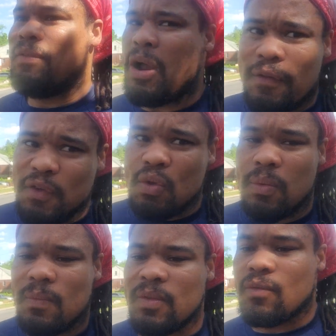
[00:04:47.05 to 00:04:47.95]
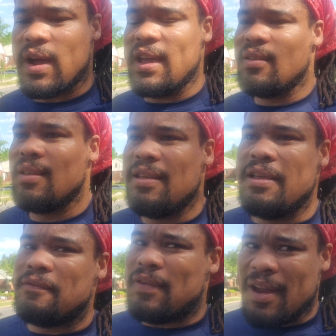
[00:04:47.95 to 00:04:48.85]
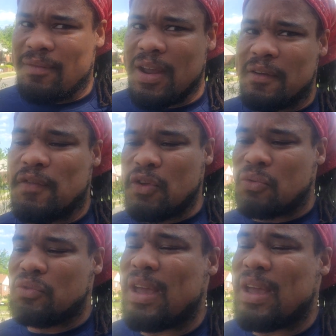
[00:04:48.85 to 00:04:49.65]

Very few, right? Very, very few.